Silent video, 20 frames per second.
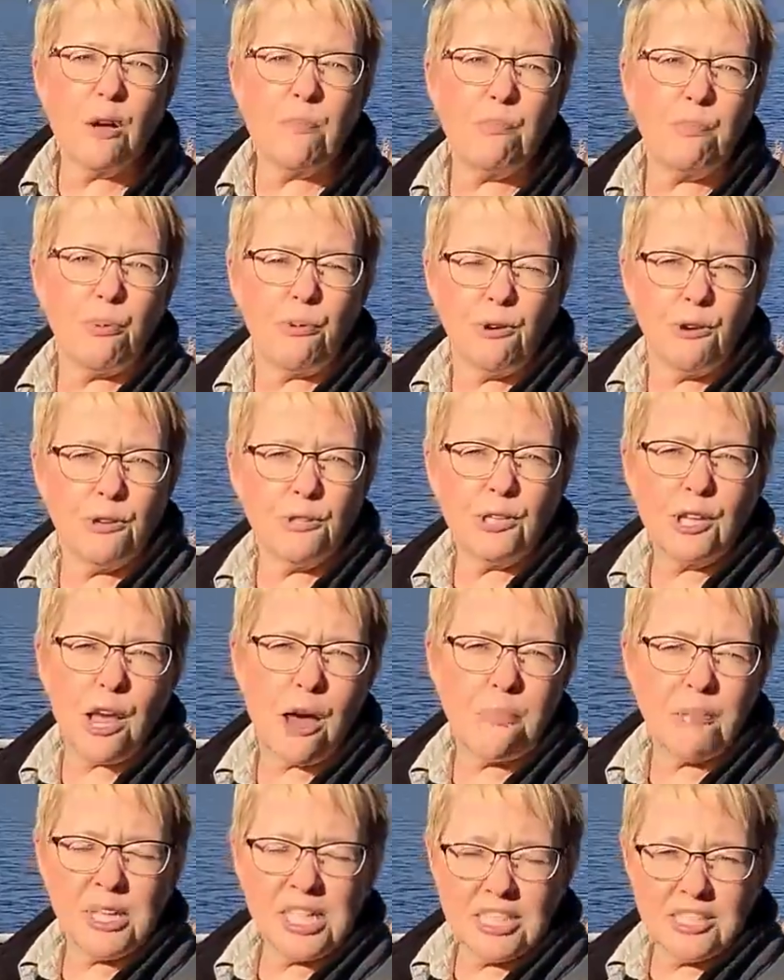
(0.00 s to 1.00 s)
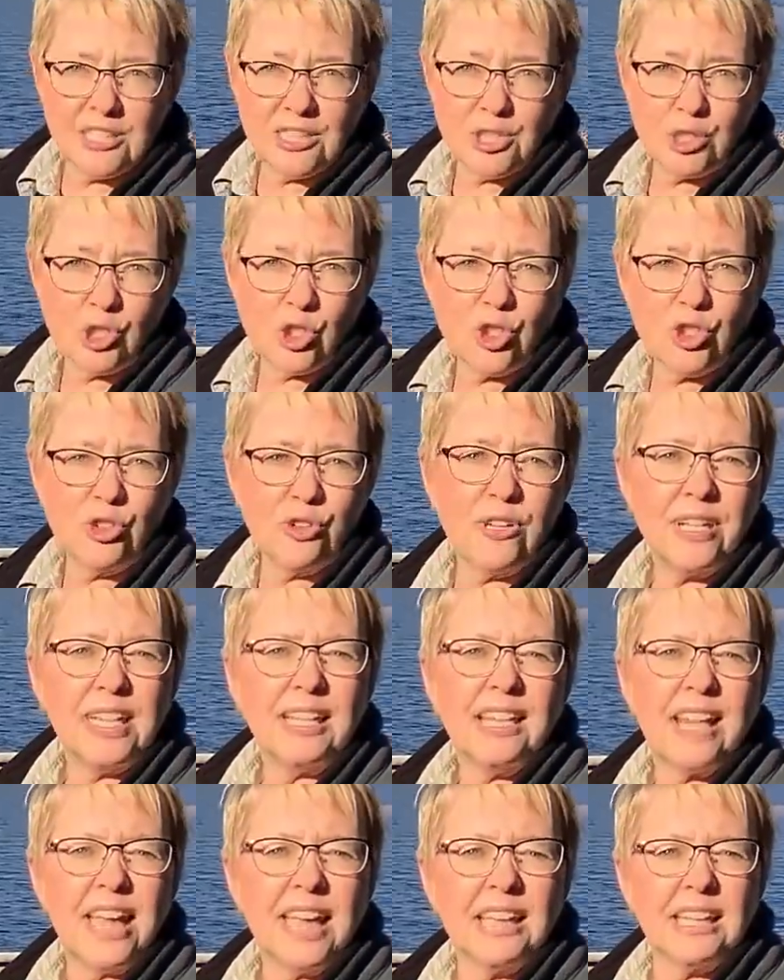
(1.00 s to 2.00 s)
a bird coming to this tree
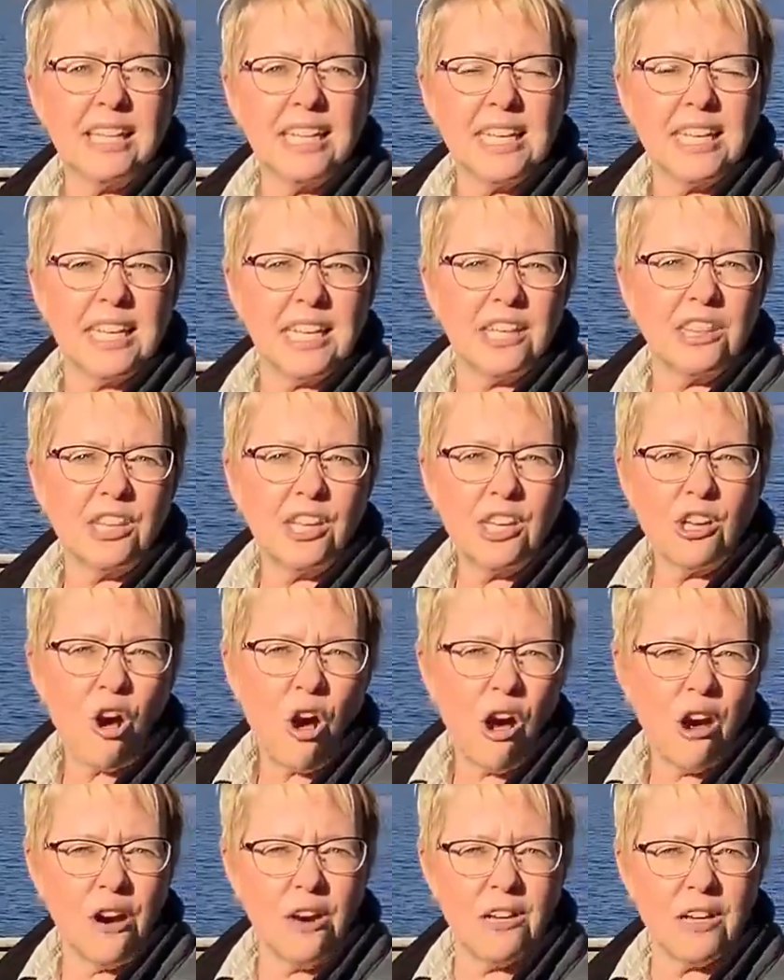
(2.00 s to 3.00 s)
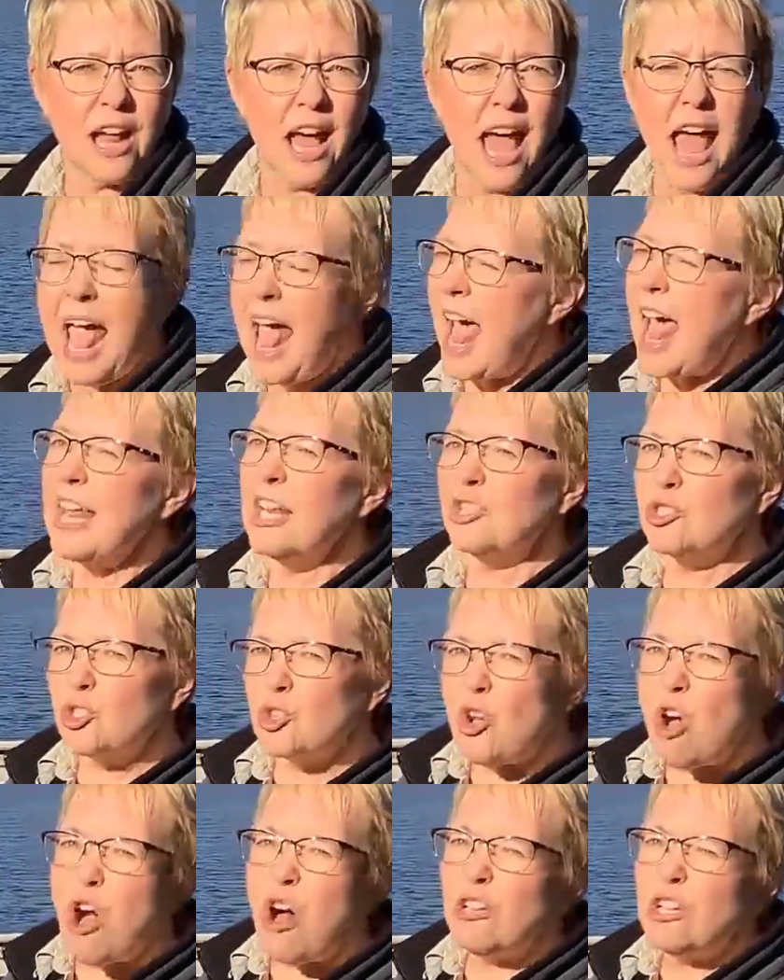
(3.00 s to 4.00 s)
lately in the yard, and it's
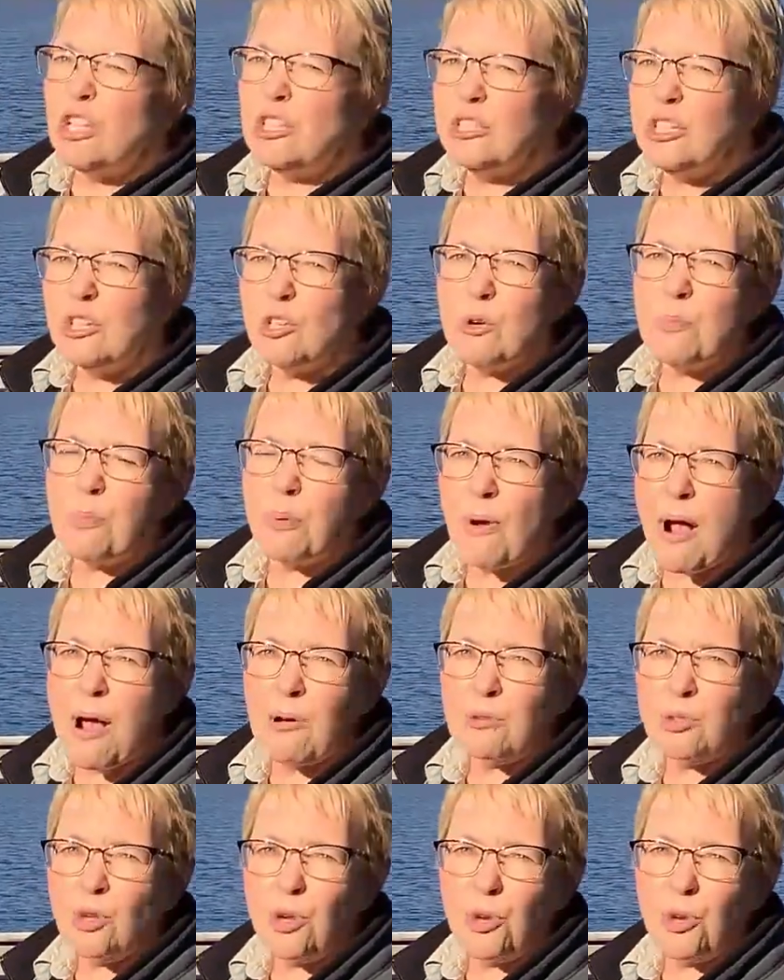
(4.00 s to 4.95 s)
called a little brown